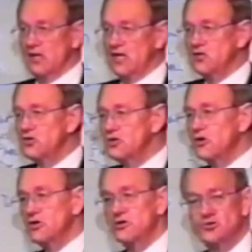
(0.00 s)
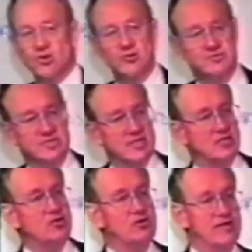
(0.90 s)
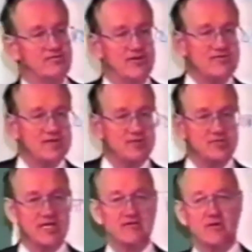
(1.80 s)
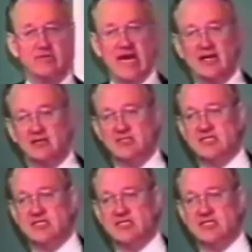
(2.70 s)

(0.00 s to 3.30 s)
and you know your troops, you will win 50% of your battles.